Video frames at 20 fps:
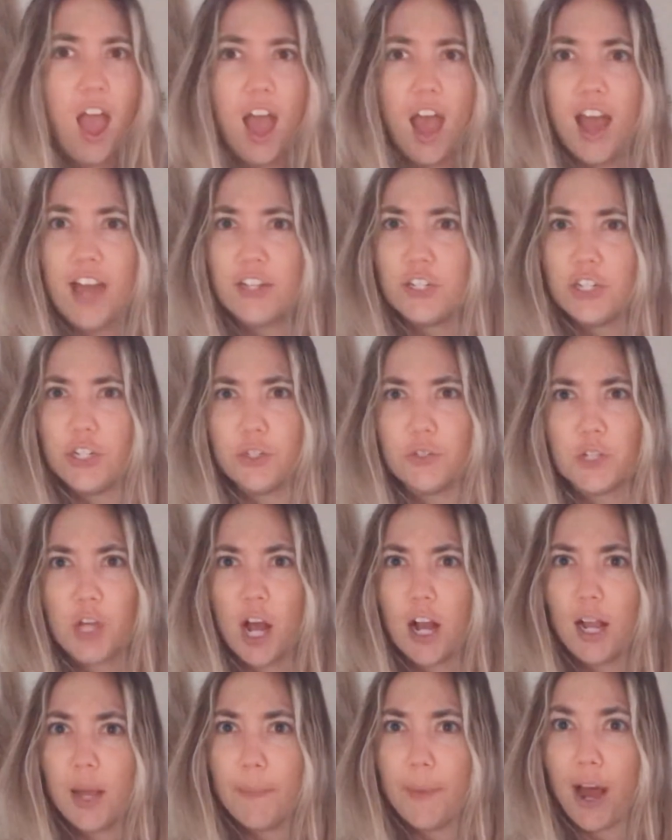and she'll
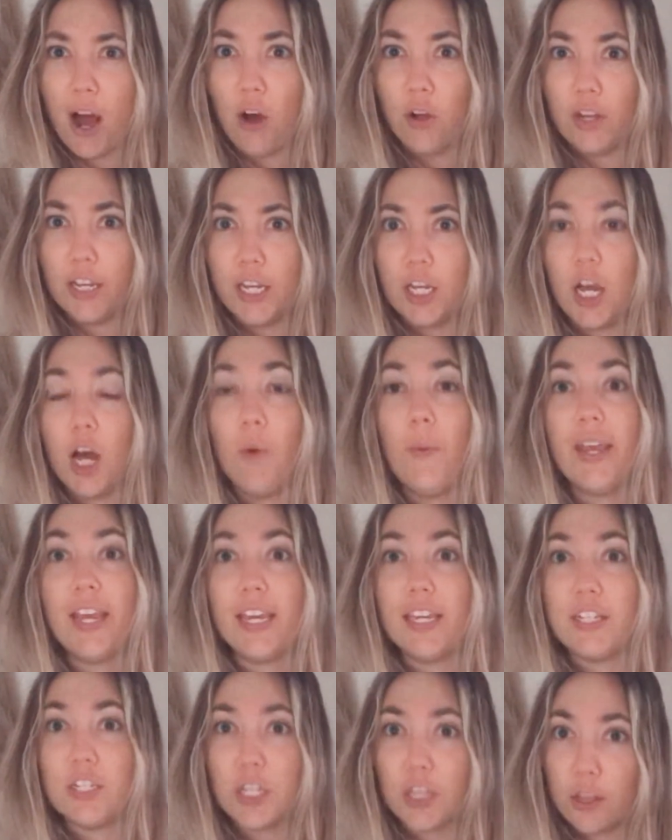talk about like going
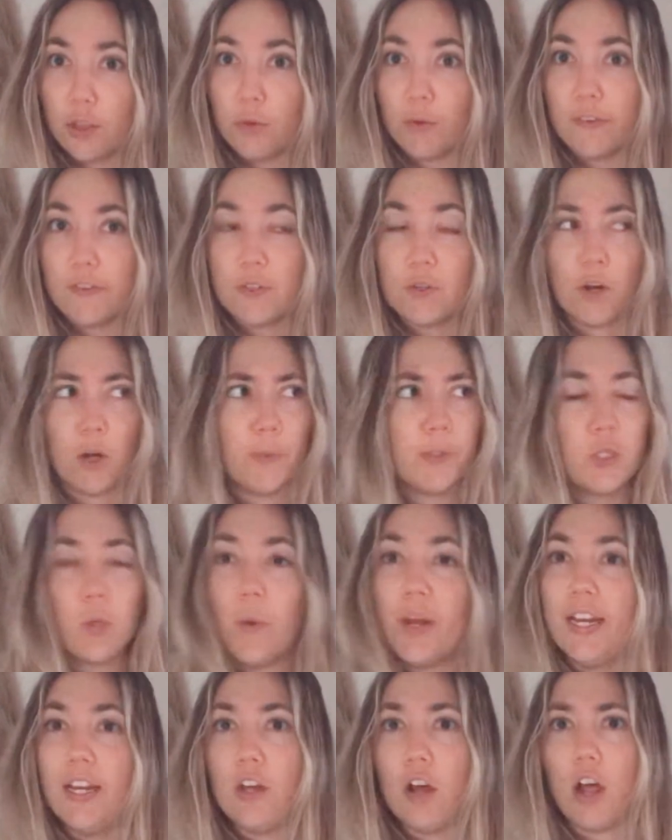into the thrift store with
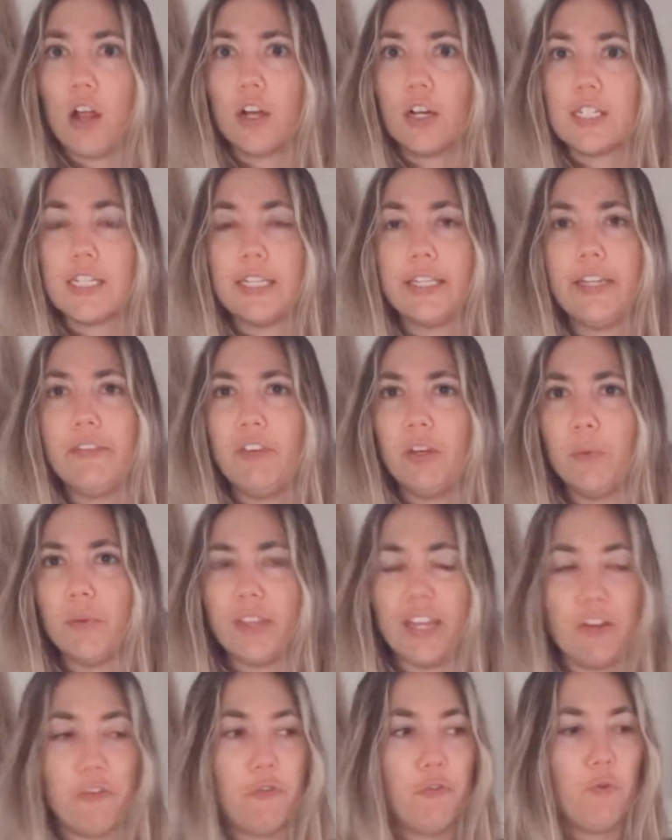$20 and leaving with
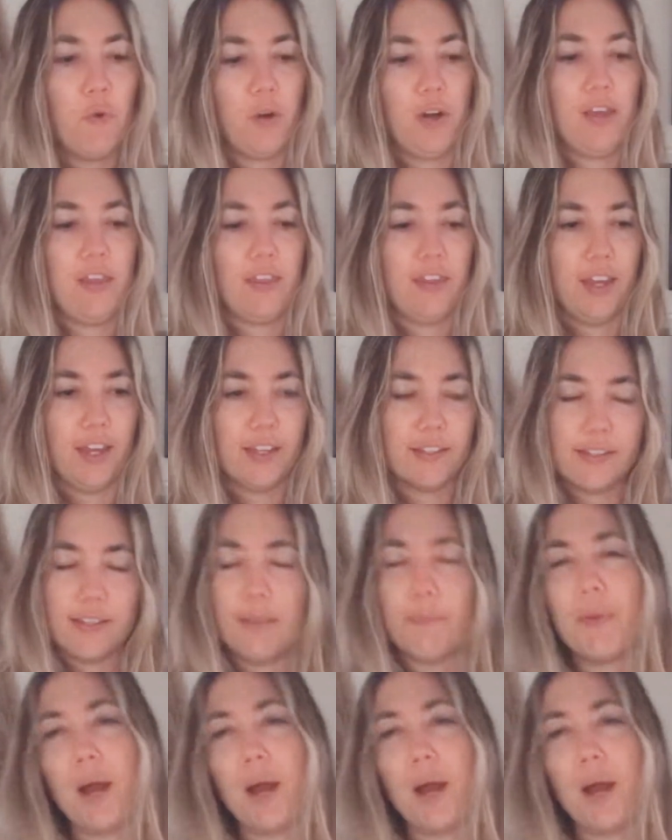like 40 things.